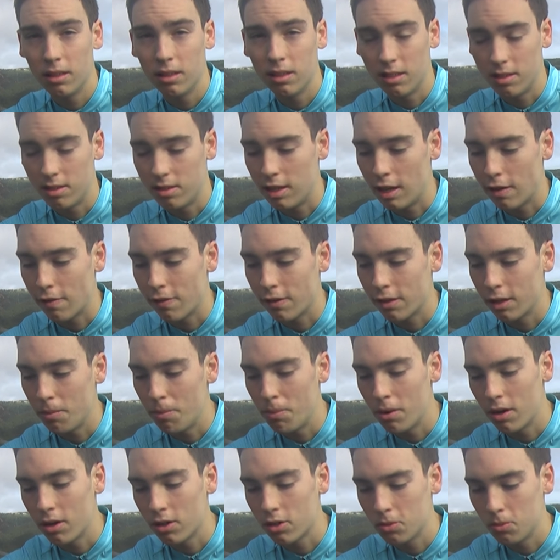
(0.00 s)
It's definitely
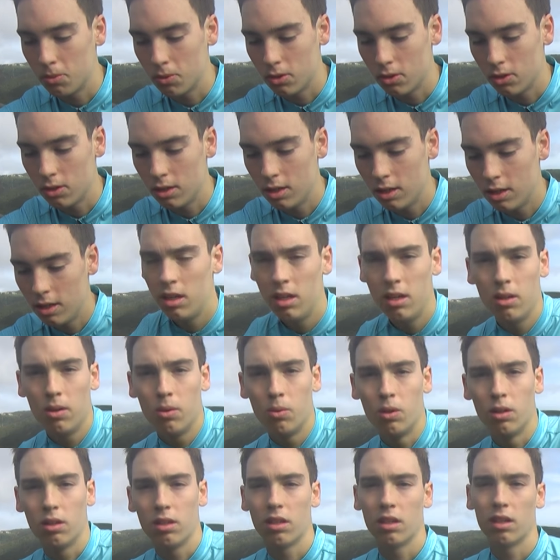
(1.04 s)
possible
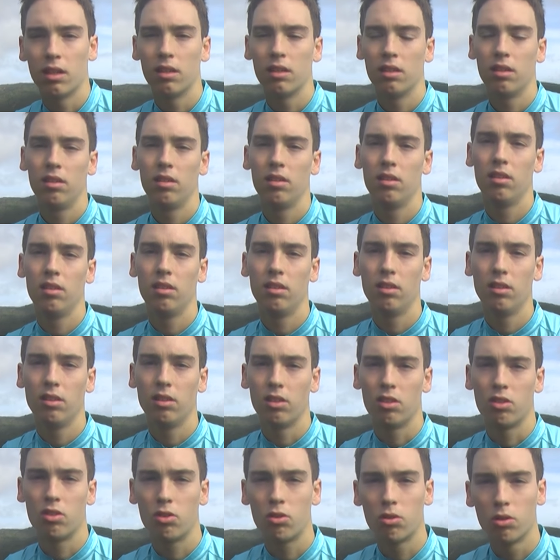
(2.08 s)
with the
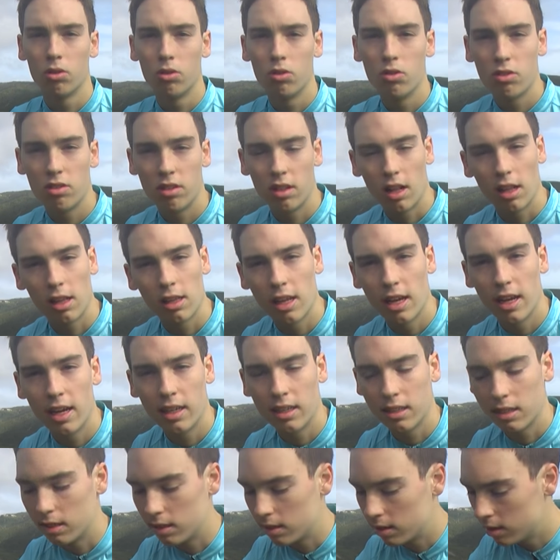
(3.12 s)
screws in the
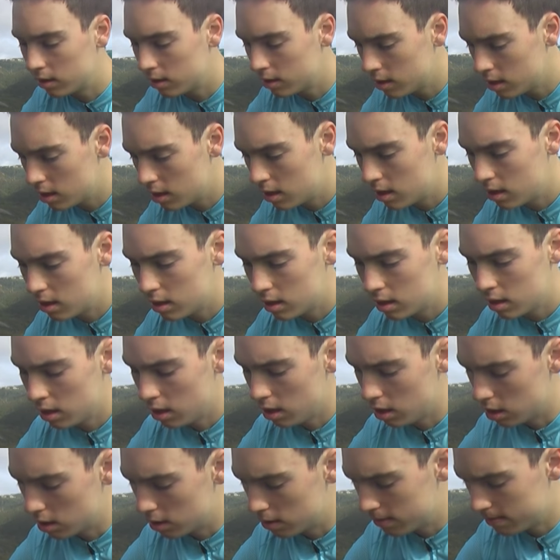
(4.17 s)
leg, and,
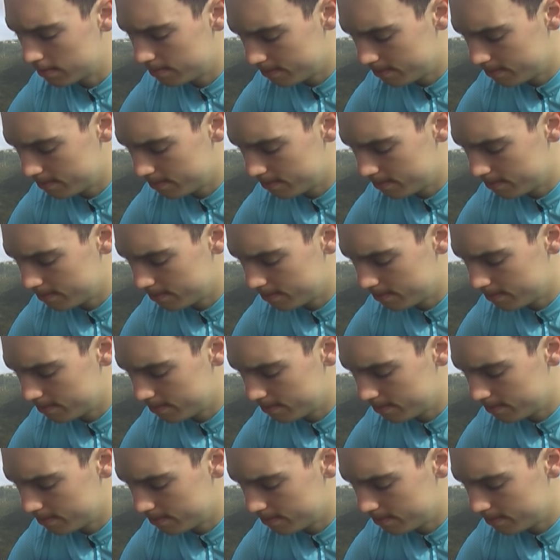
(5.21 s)
you know,